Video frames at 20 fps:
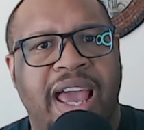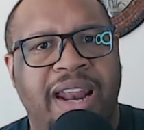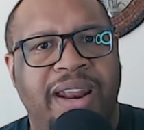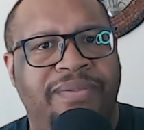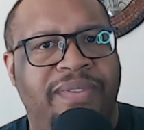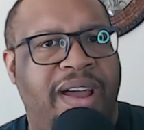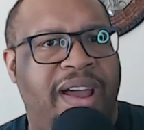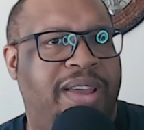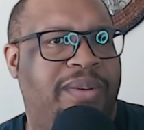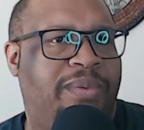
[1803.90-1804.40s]
at
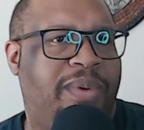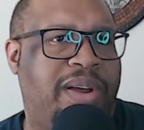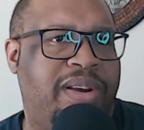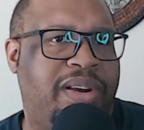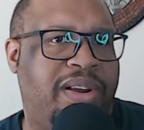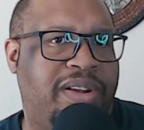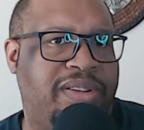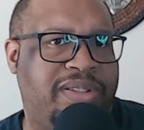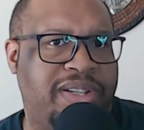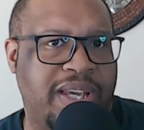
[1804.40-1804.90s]

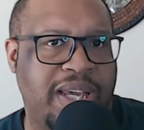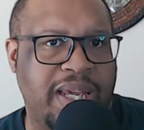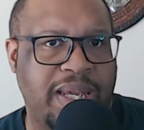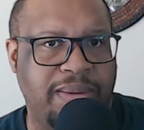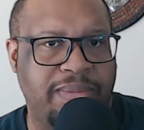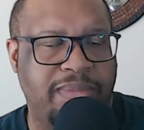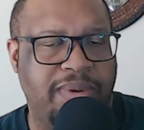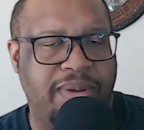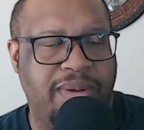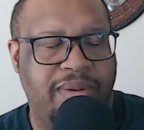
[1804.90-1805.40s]
evaluating their team.
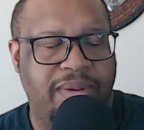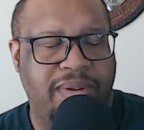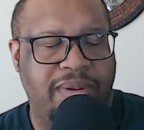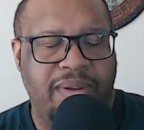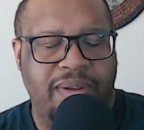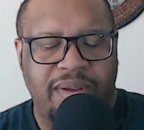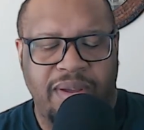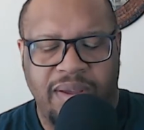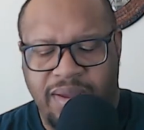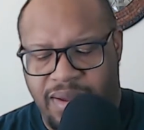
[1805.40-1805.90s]

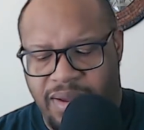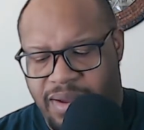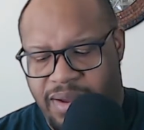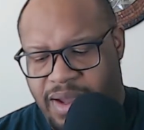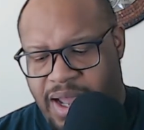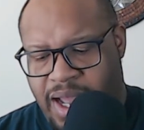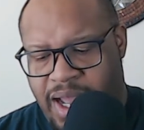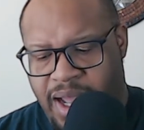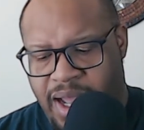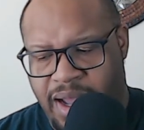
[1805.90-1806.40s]

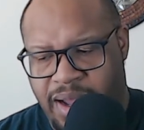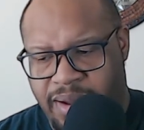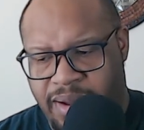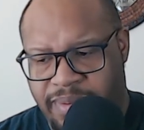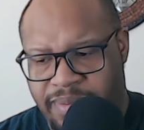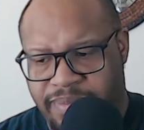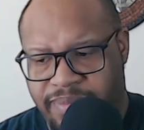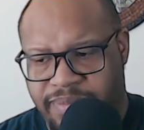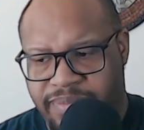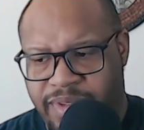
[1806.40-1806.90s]
There
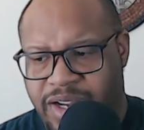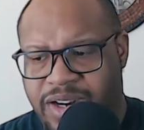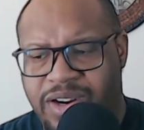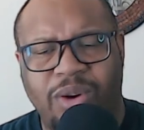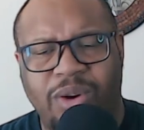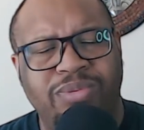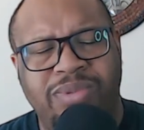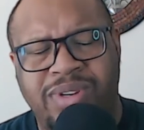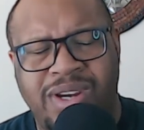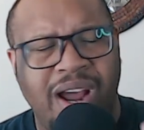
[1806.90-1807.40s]
are
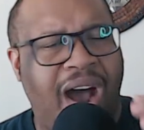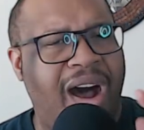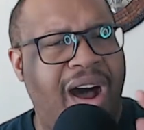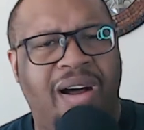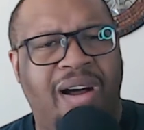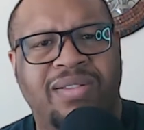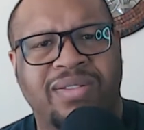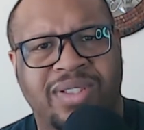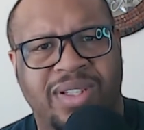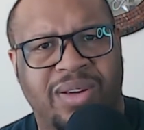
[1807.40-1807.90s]
no
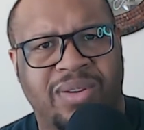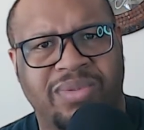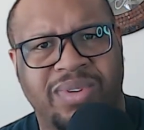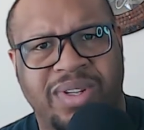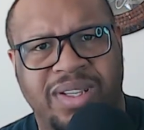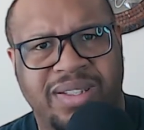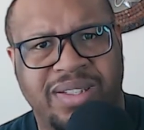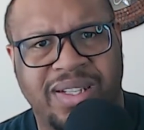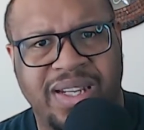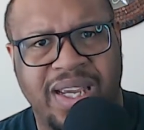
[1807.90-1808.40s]
dogs on
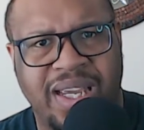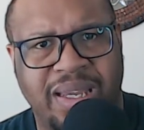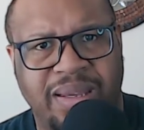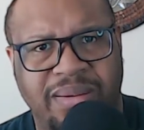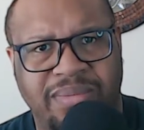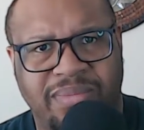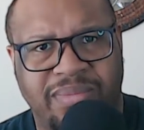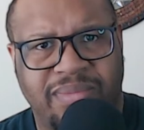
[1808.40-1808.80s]
this team.